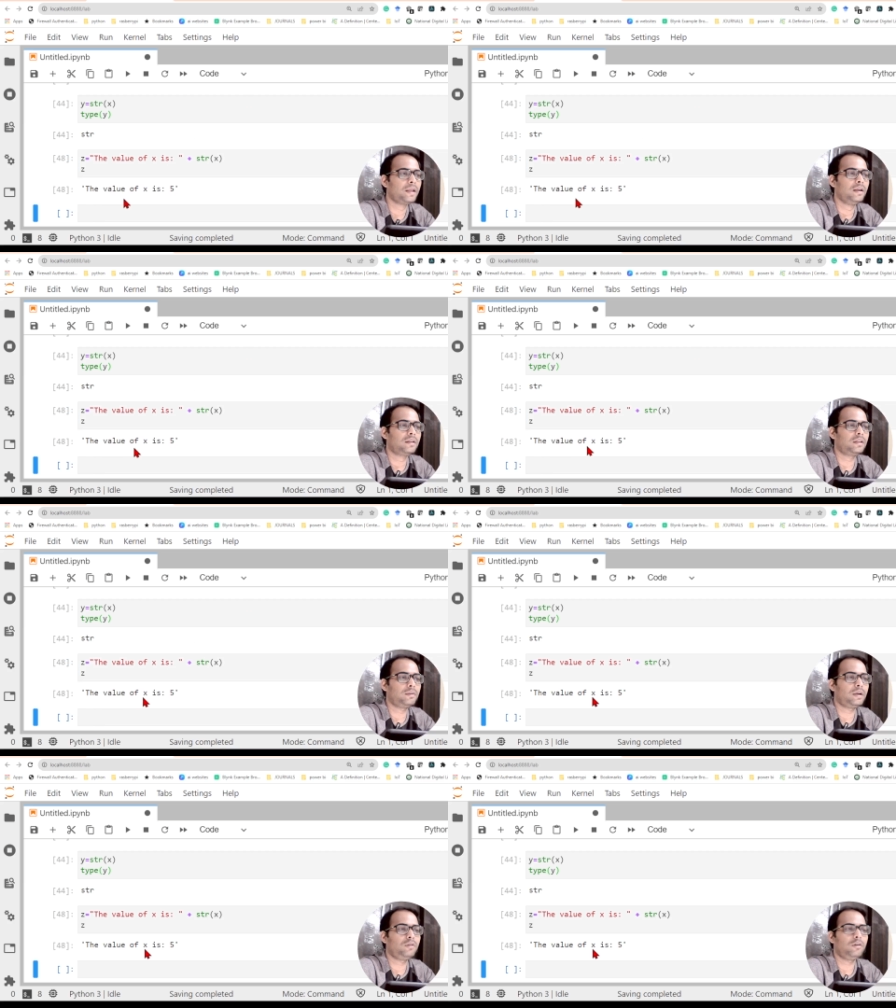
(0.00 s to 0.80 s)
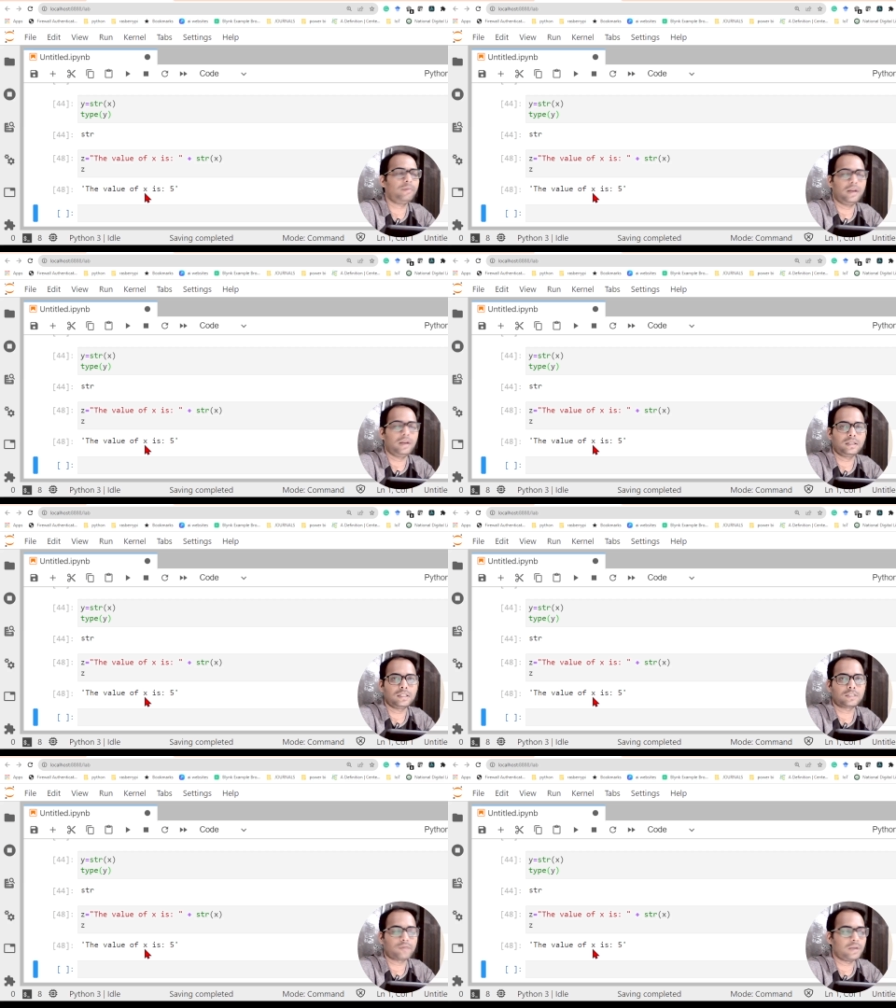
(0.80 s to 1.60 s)
then the value of x
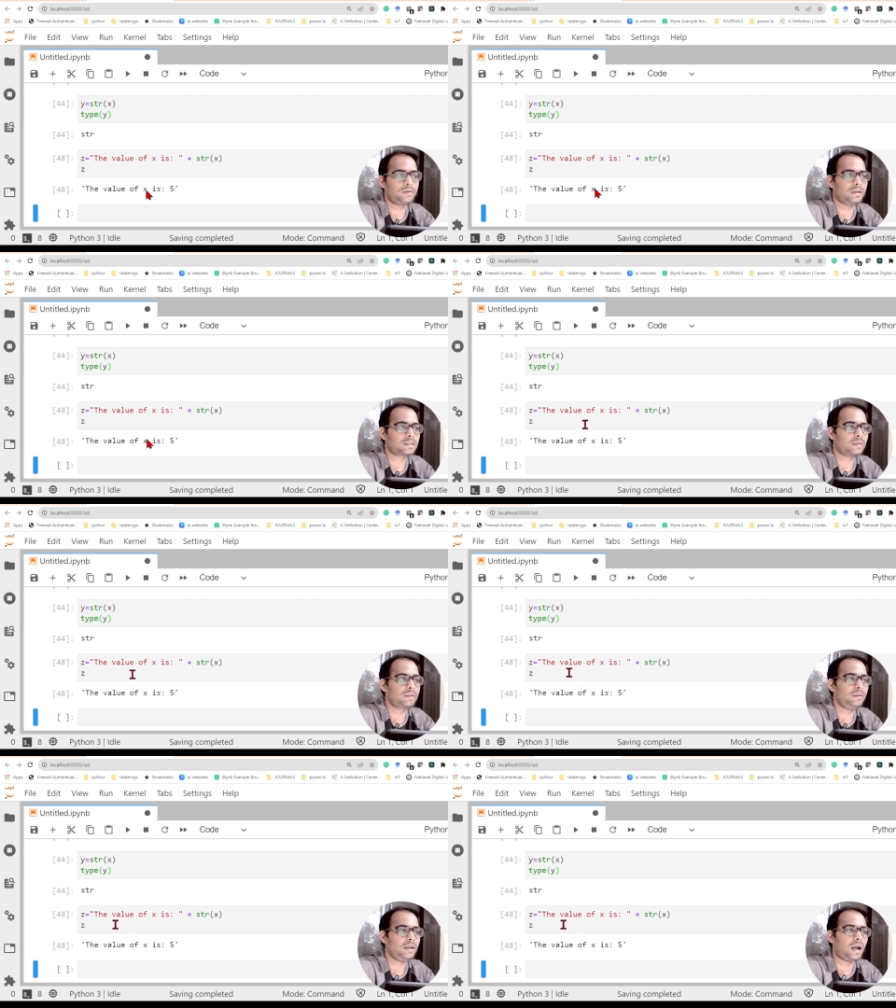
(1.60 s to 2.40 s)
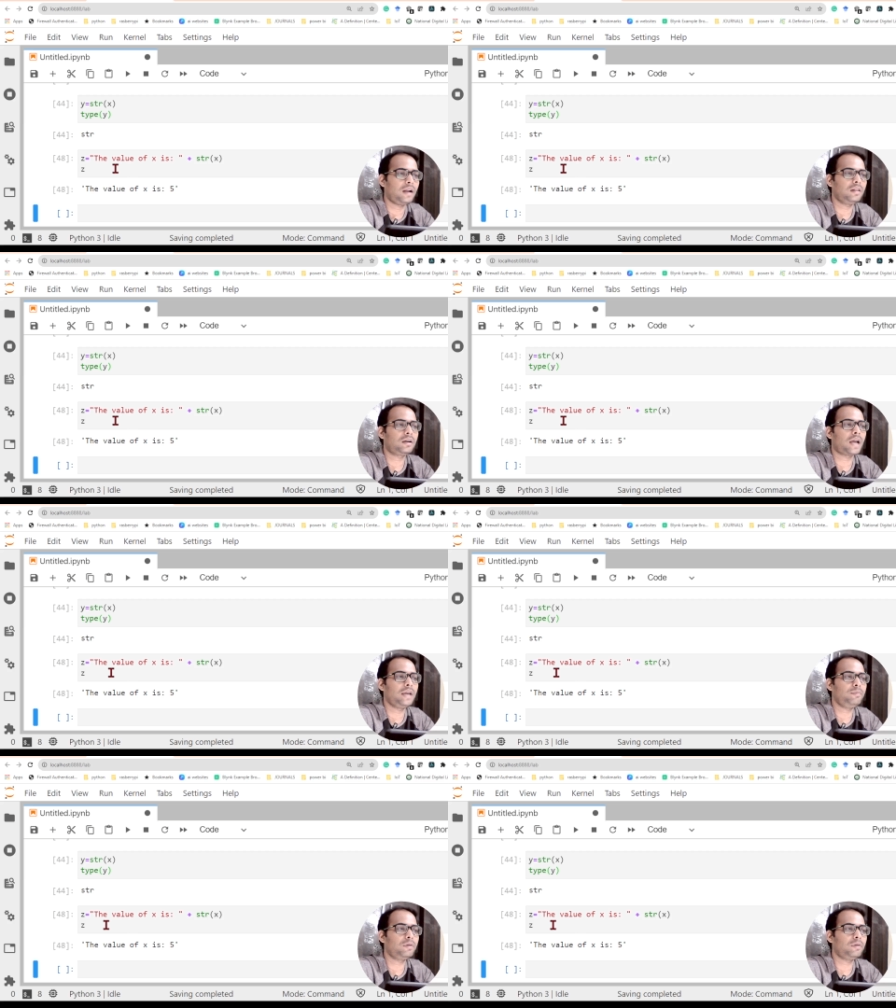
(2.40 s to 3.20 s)
is 5, it is coming, and the
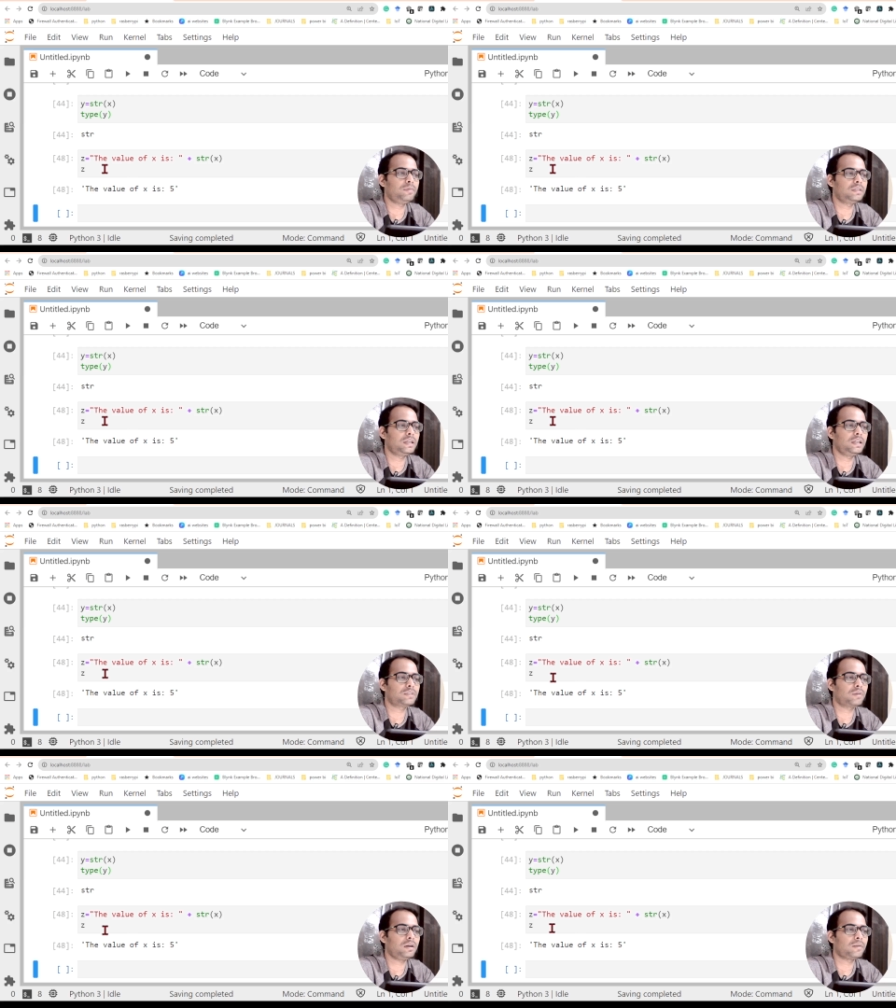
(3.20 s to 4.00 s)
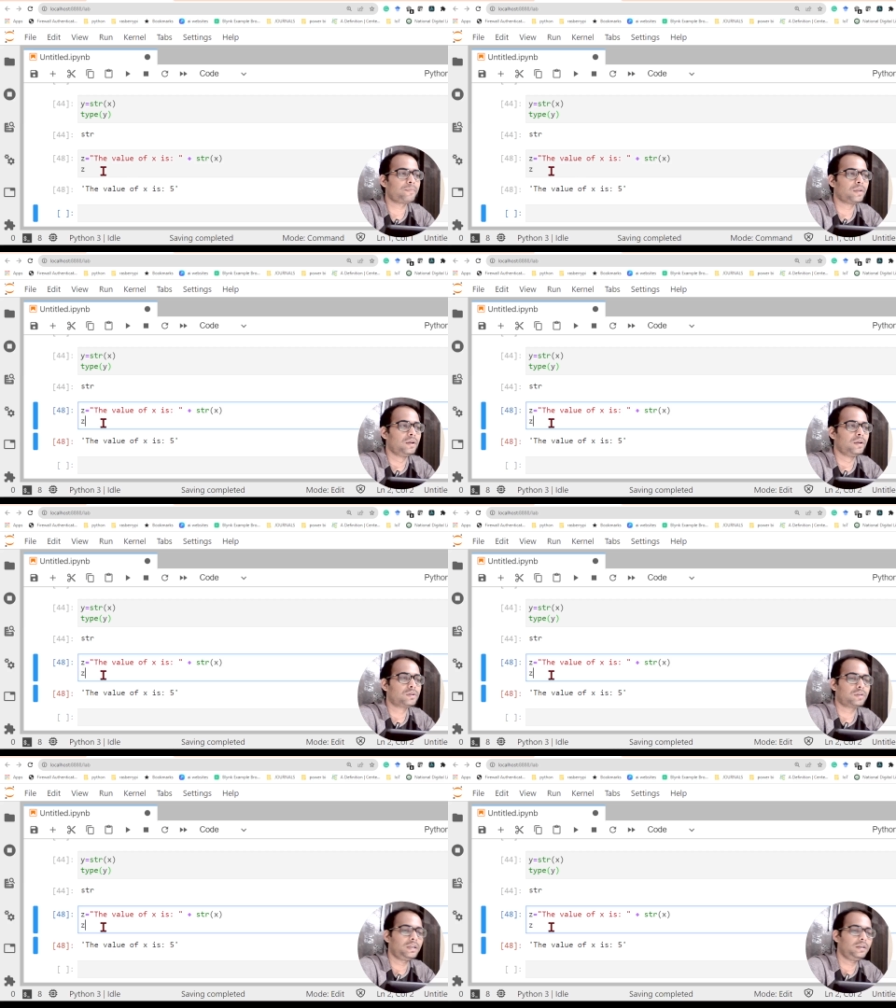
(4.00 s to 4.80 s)
type of z is what?
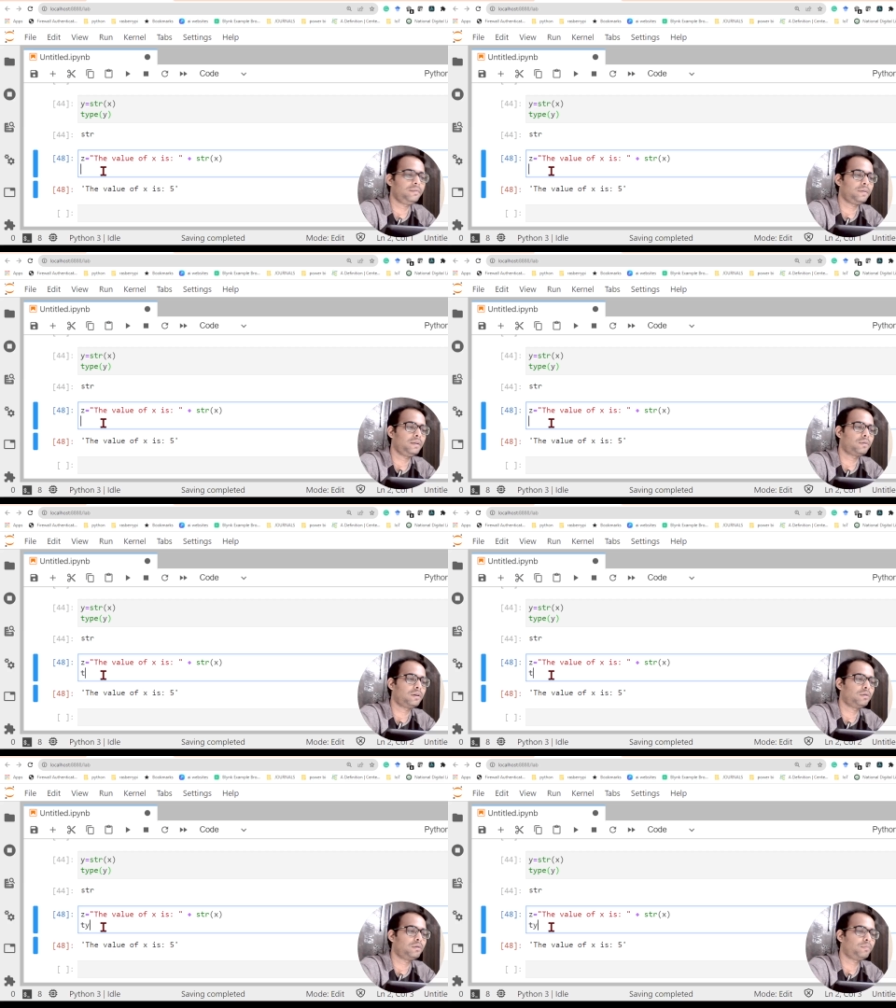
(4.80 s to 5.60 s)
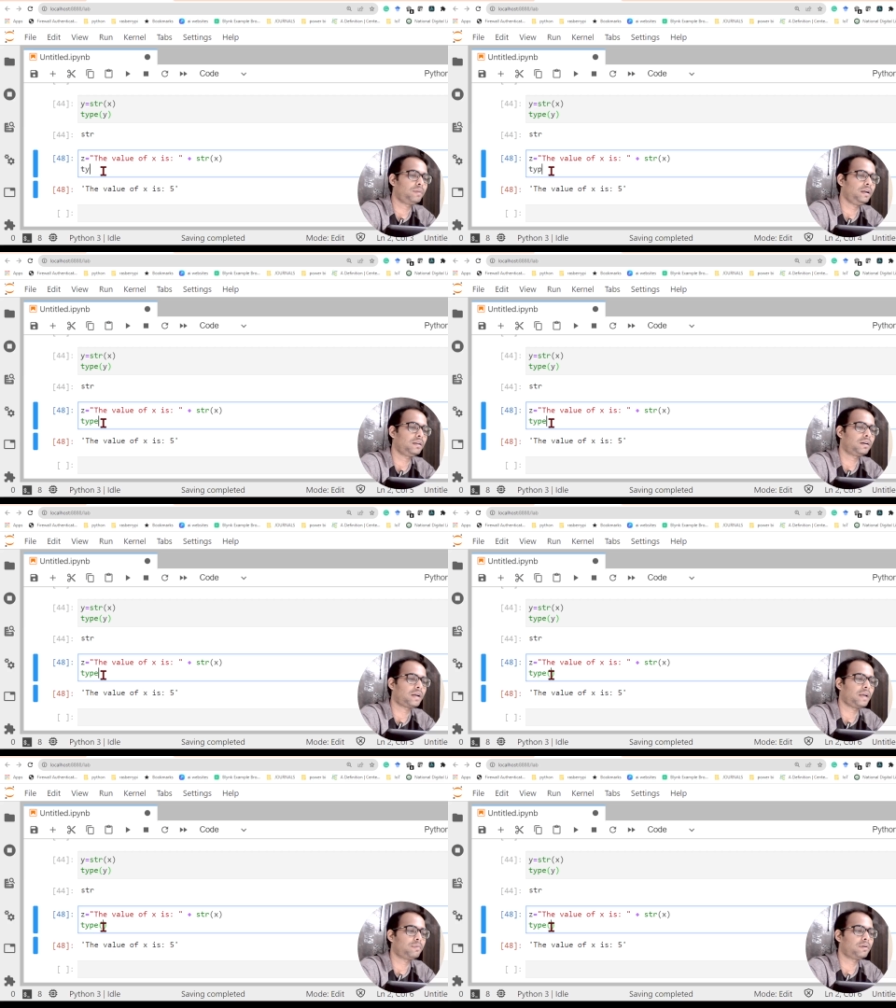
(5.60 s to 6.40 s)
So here if I want to print the
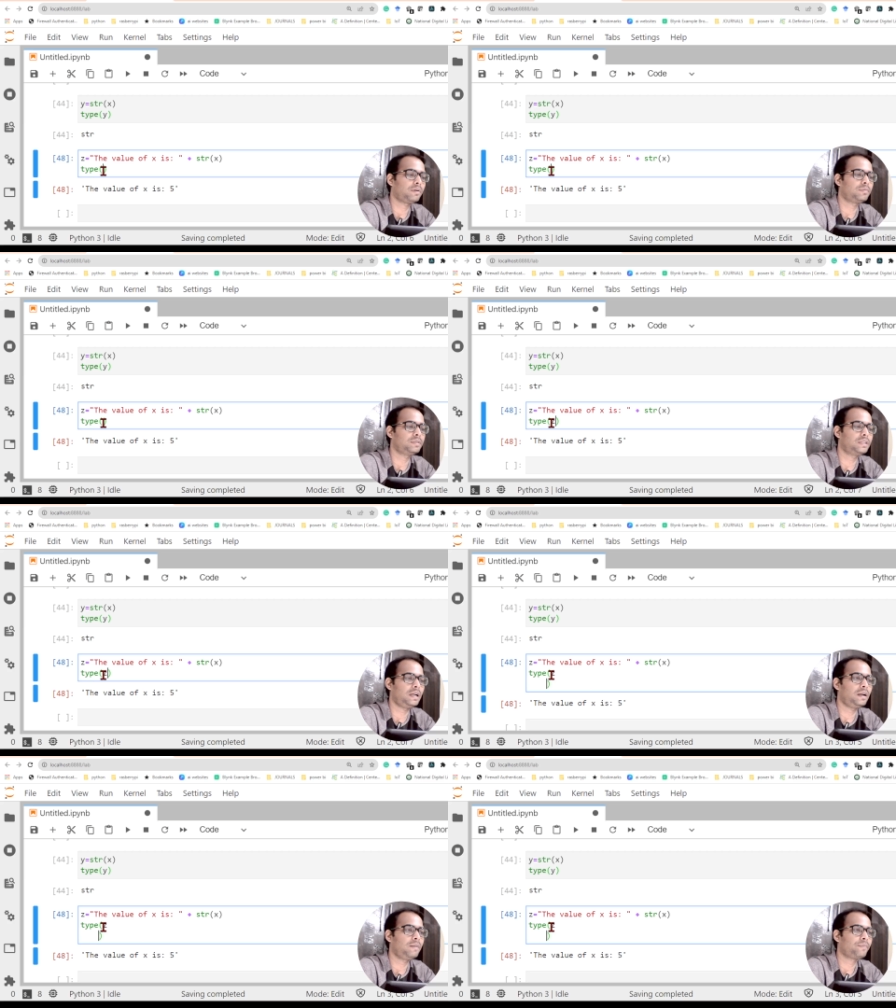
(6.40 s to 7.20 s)
type of z,